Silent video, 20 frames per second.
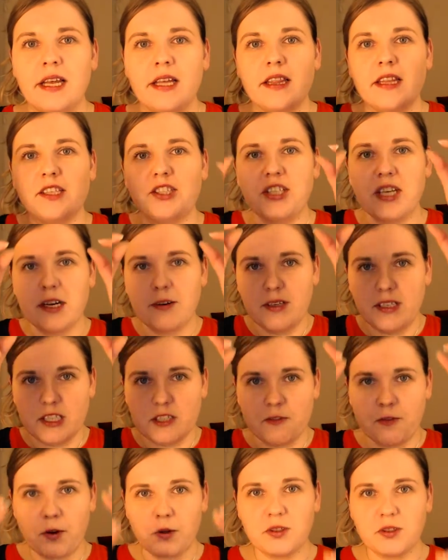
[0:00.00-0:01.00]
The cherries
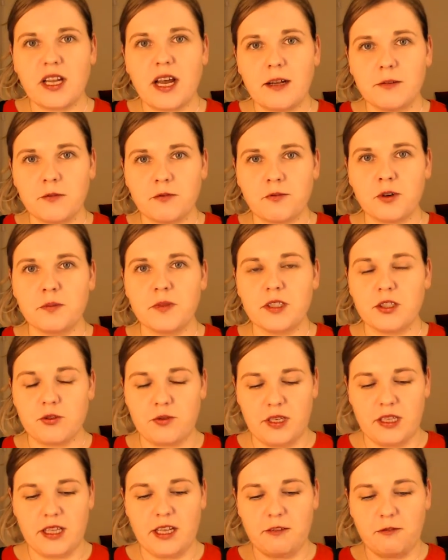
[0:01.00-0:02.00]
fall down from the
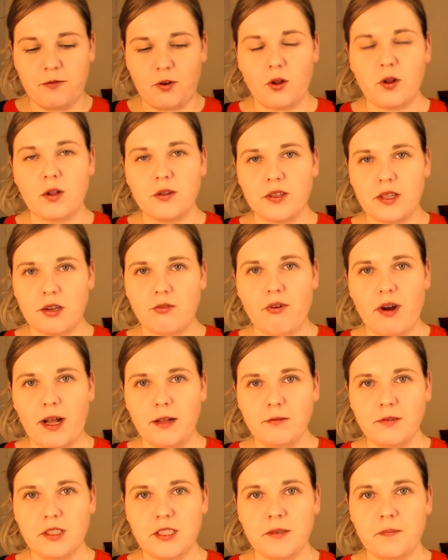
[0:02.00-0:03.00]
tree, they fall on the
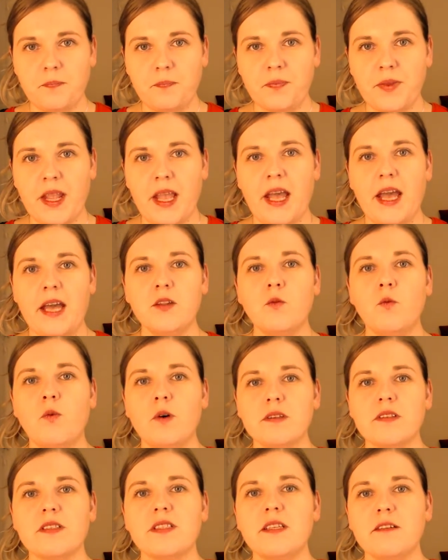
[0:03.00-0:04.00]
ground, and
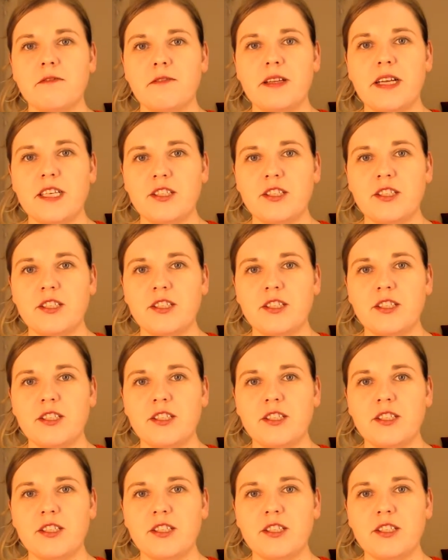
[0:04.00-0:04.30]
once the flesh